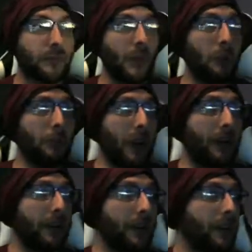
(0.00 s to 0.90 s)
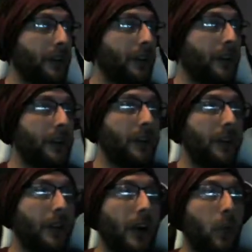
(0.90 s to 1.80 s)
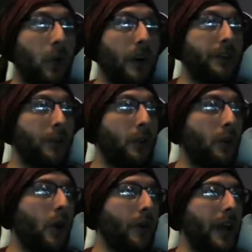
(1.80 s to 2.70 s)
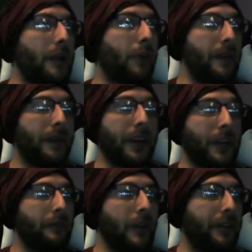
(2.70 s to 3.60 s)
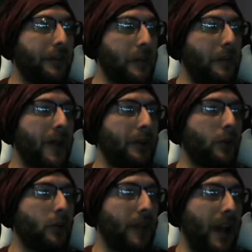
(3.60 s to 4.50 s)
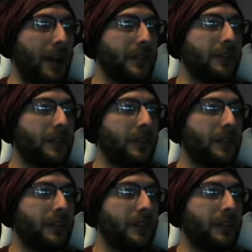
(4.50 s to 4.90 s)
But, alright, 1, 2. Okay, perfect. Here's my 3-man group, guys.